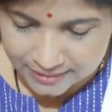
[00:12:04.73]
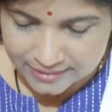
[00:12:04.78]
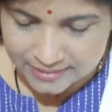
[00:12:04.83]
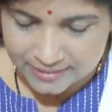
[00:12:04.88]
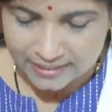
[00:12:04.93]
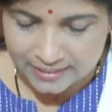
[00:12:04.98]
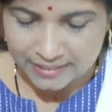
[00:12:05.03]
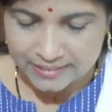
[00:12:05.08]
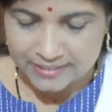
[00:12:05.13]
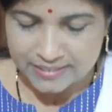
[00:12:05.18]

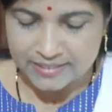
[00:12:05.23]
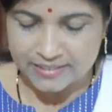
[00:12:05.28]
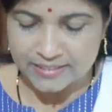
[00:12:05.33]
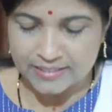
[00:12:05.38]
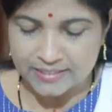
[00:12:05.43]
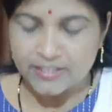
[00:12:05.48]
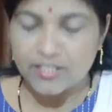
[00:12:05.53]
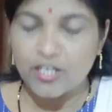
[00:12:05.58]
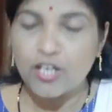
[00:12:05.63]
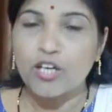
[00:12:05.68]

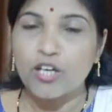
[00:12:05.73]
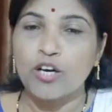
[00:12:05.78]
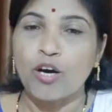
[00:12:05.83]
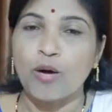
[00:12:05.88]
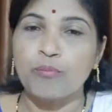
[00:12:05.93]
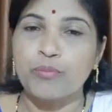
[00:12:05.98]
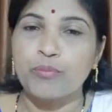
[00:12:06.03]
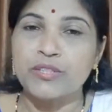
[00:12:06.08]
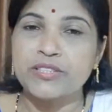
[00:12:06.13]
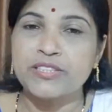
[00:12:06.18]
Sanskrit,
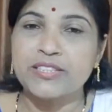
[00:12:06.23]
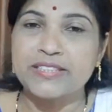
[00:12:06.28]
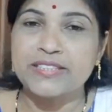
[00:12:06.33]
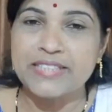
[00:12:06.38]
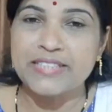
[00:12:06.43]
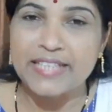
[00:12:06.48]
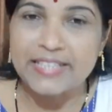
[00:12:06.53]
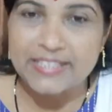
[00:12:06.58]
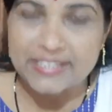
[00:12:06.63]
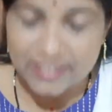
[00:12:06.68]
compulsory
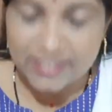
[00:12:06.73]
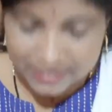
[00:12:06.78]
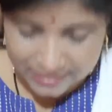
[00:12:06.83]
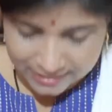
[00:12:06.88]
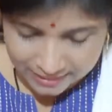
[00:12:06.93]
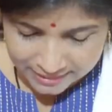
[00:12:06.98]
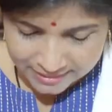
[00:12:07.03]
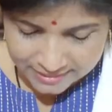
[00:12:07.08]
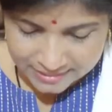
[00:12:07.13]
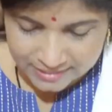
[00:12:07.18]

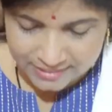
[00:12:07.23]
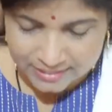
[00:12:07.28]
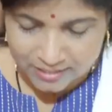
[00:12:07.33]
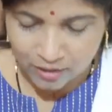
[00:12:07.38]
exercises,